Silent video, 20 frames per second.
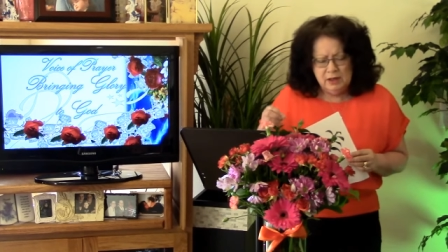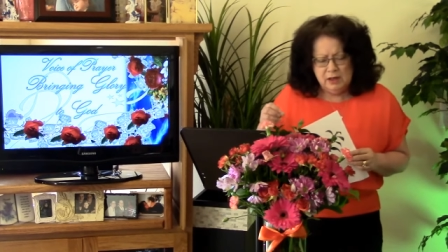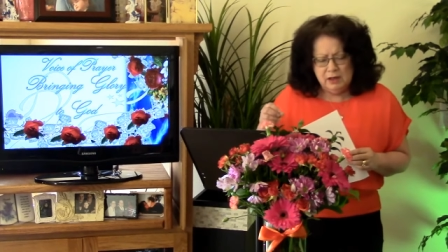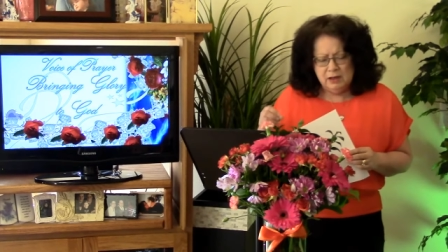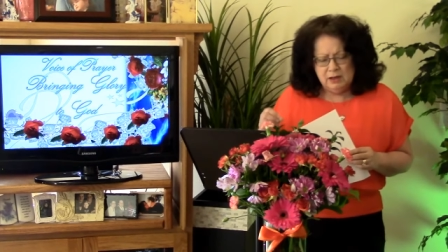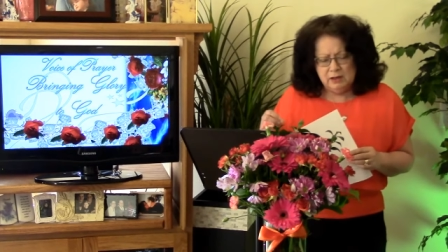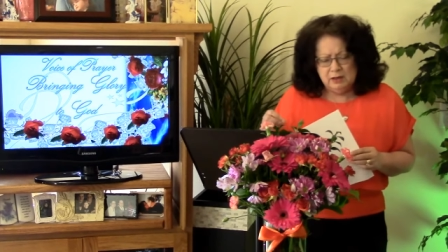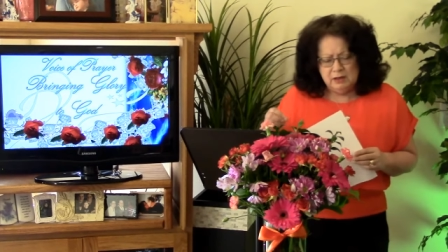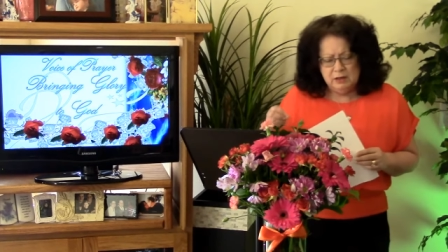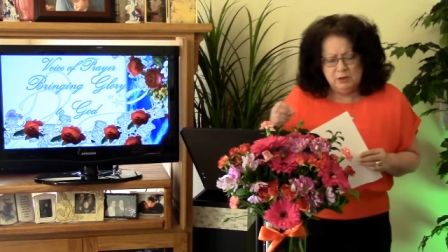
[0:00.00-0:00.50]

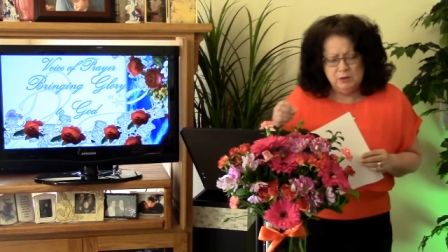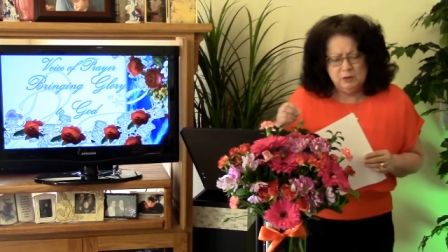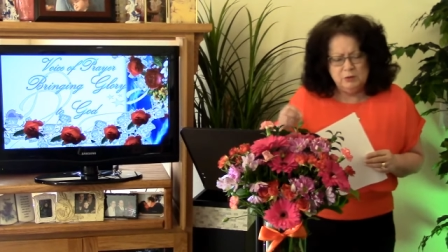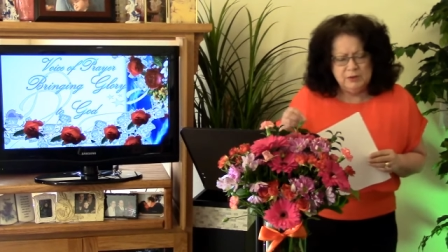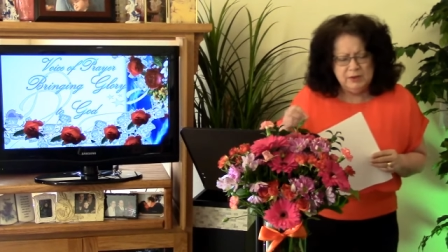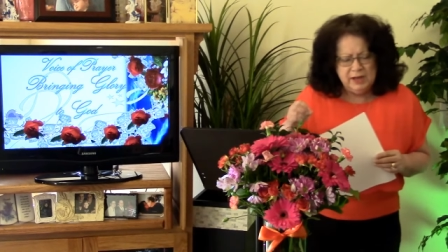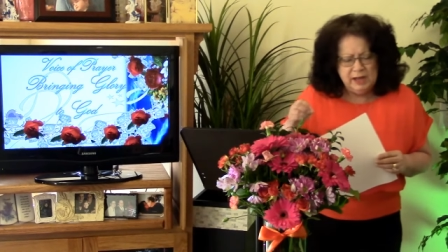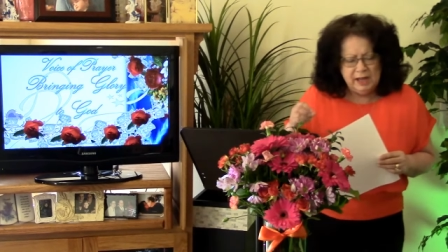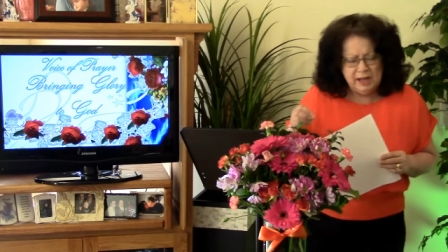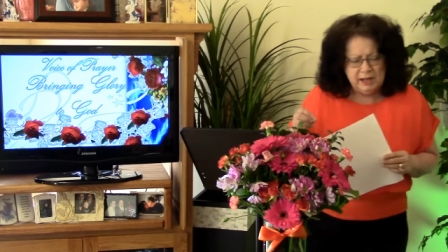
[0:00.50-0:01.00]
uh, who
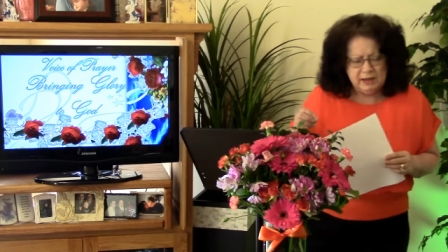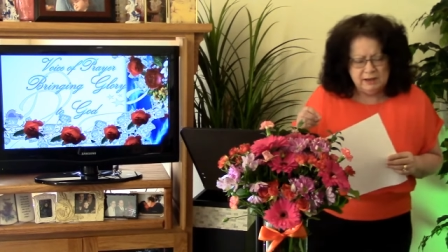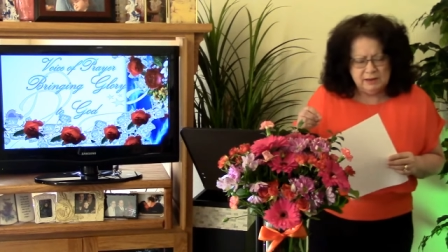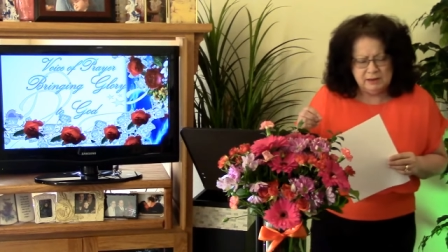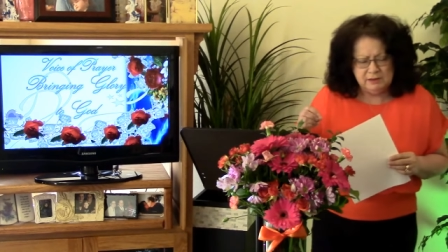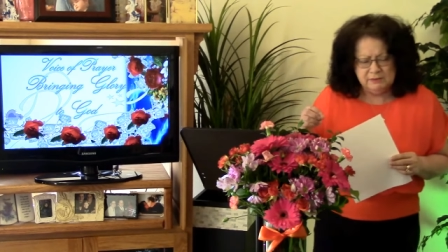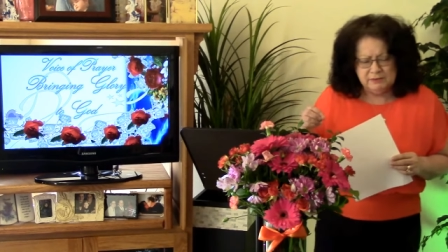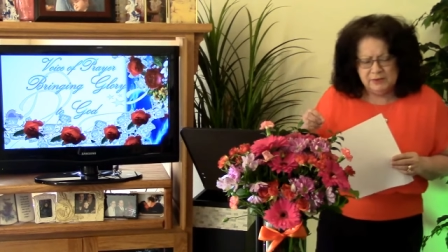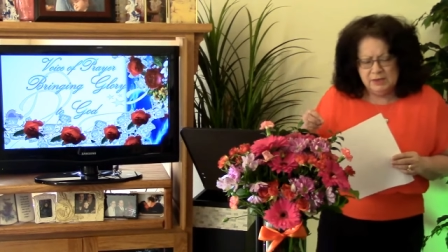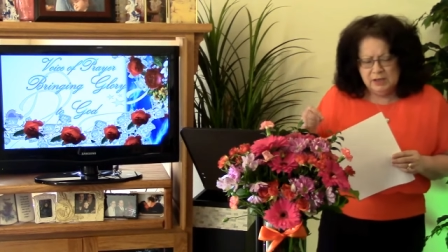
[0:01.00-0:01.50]
would
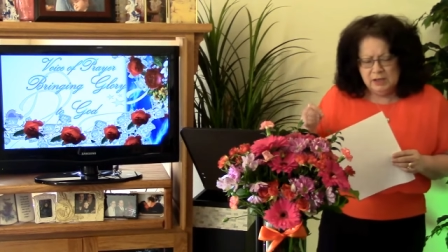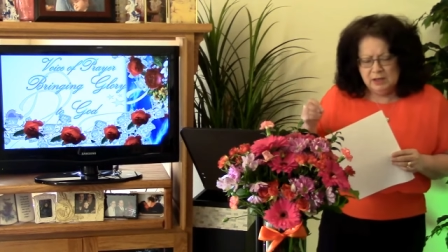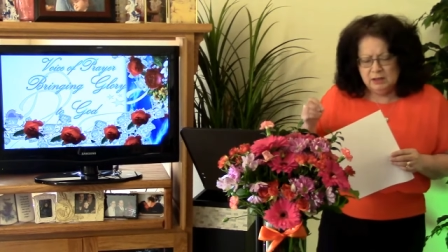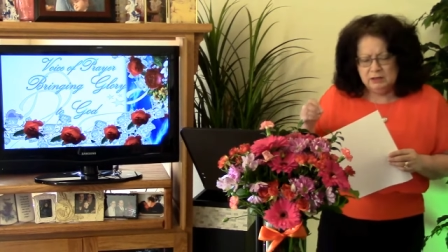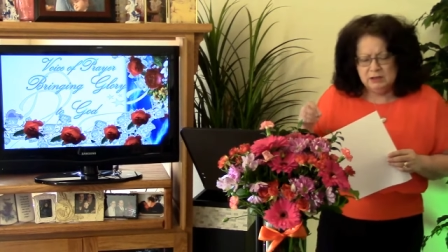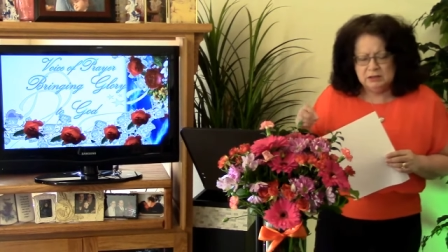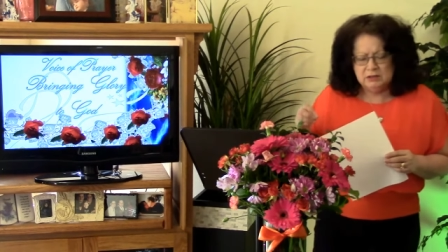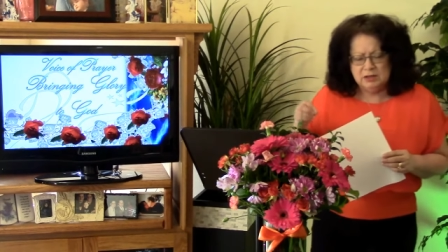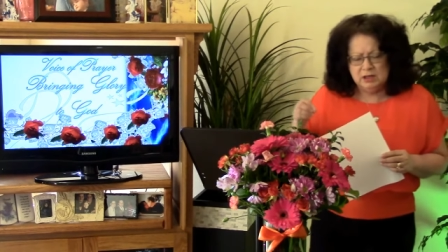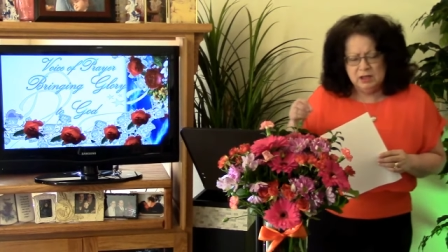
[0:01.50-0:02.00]
have
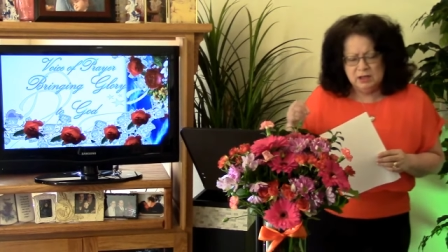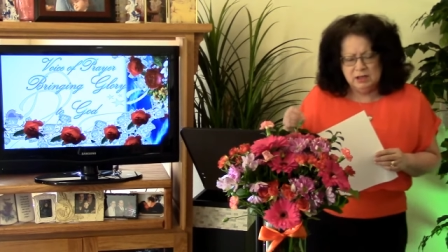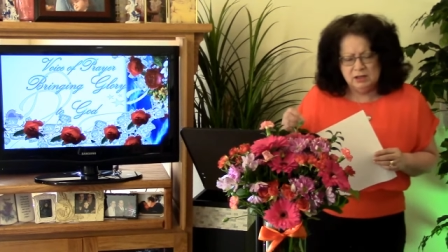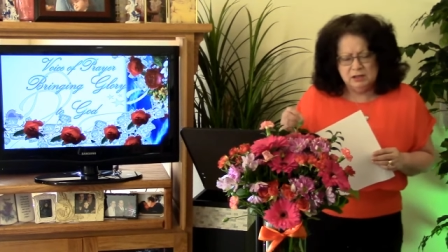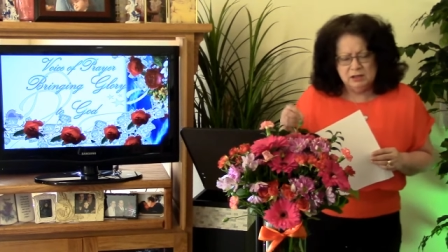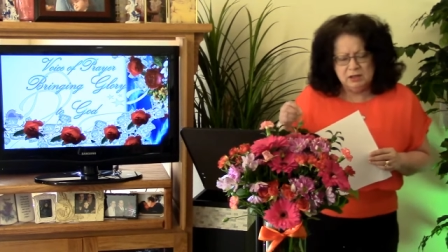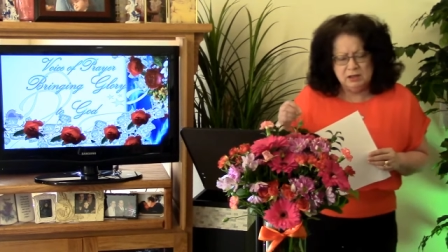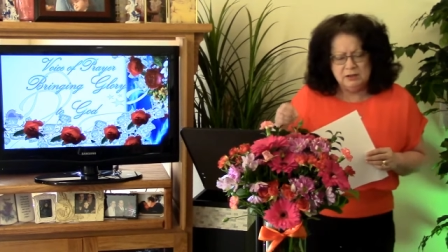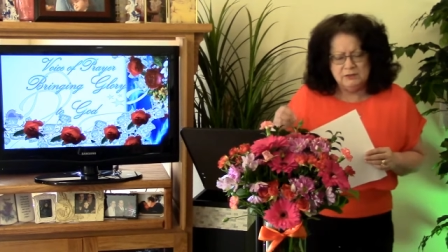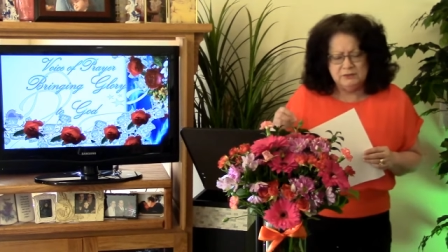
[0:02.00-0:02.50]
the
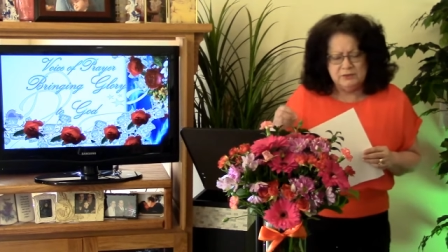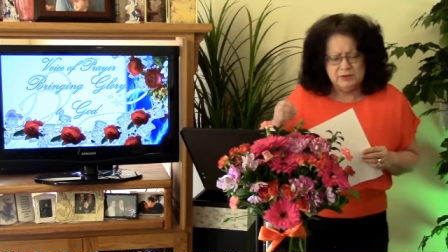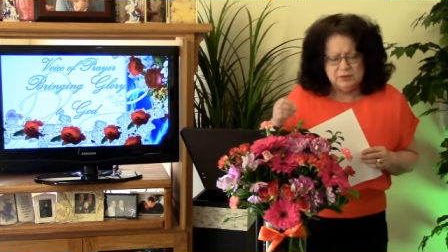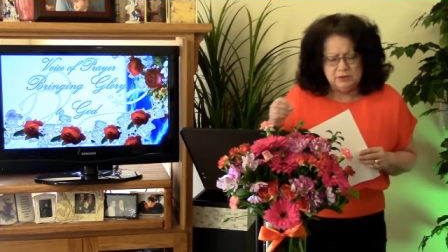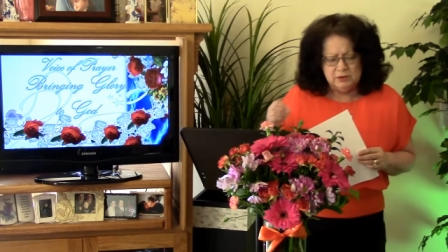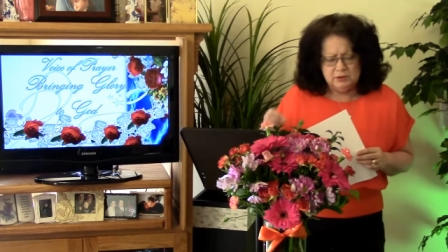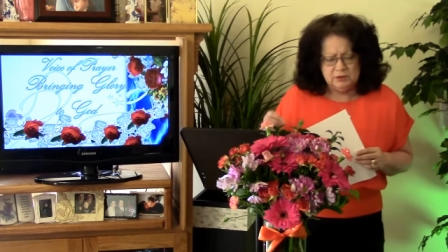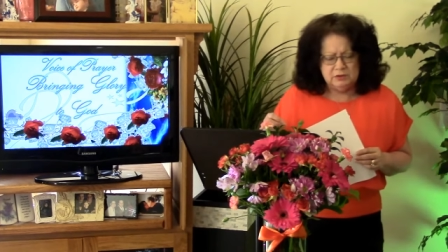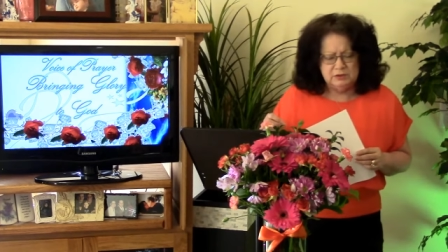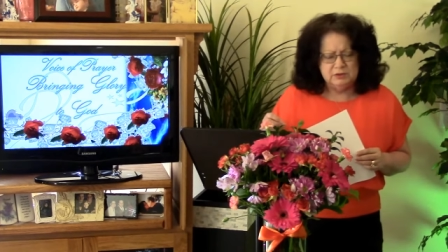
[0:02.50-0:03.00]
tongue of the
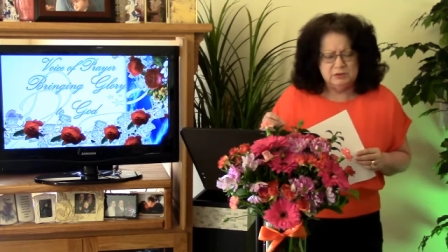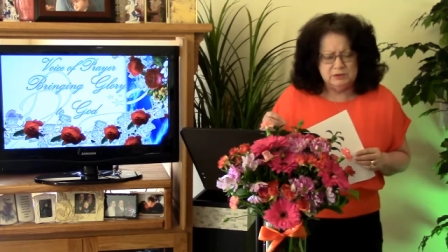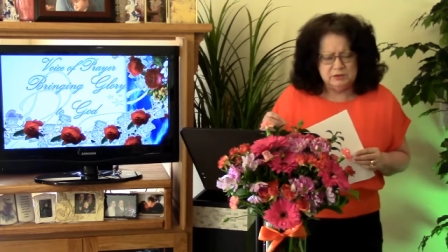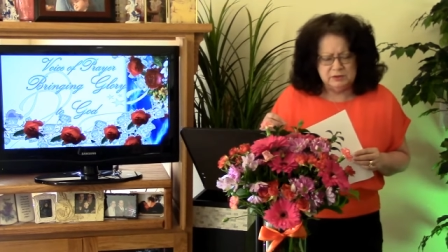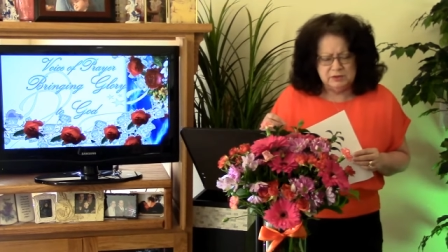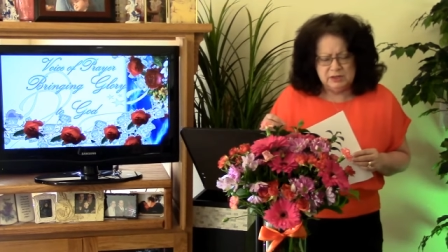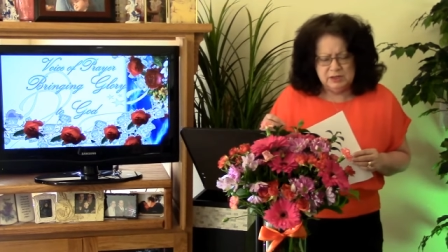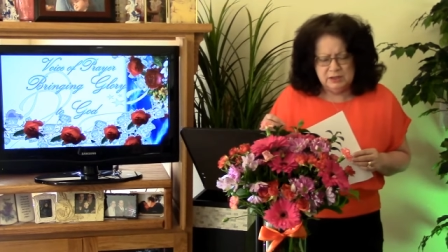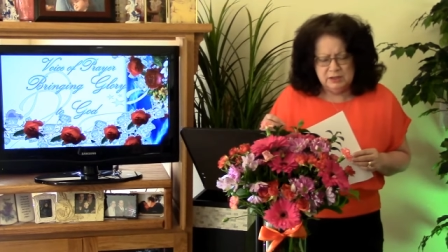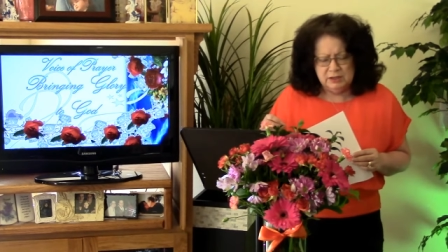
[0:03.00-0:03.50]
learned.